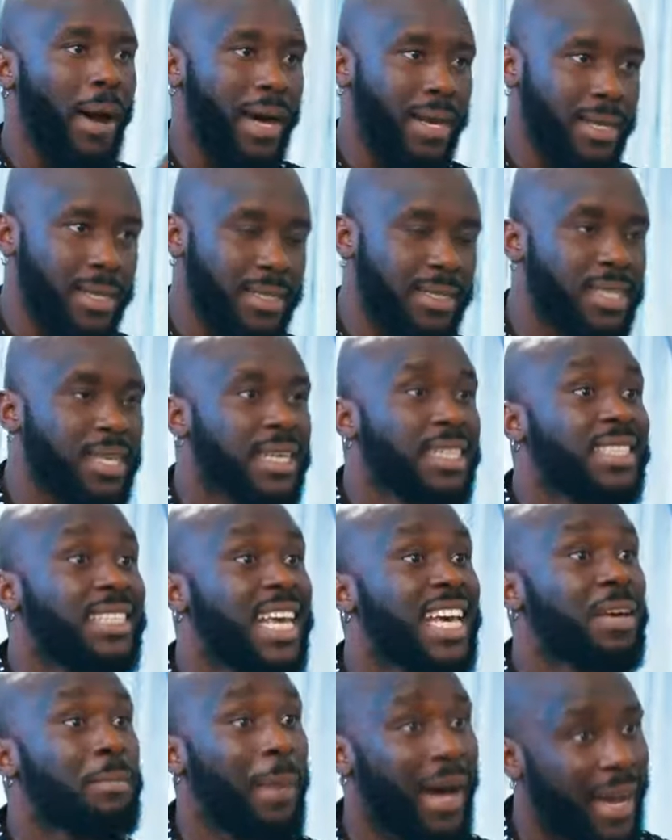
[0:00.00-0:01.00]
balance,
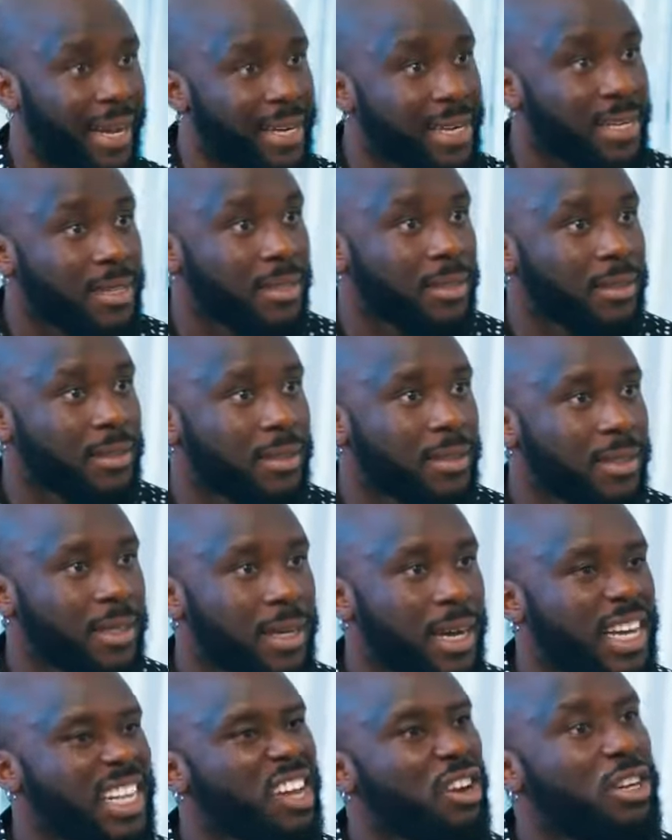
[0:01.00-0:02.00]
take mine,
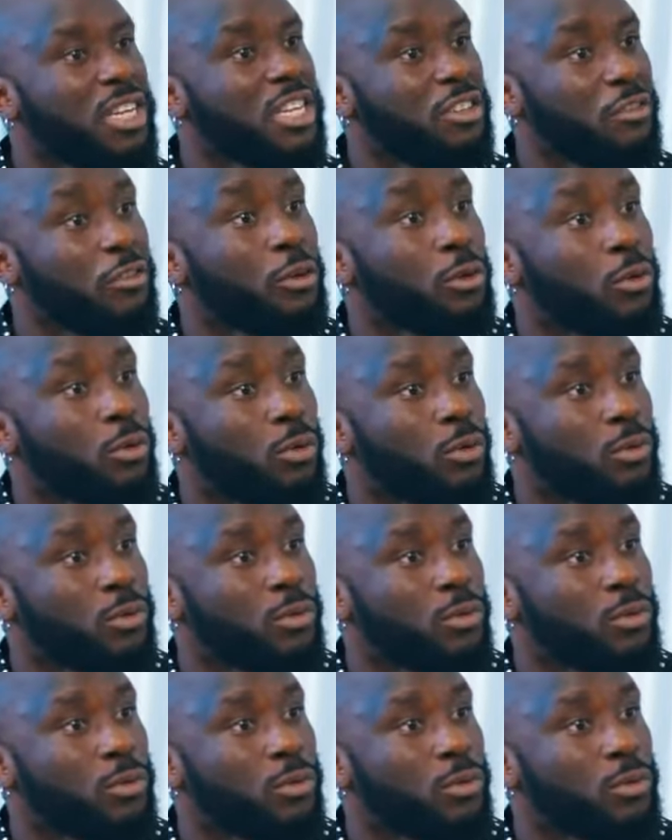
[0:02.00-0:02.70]
and I'll leave you.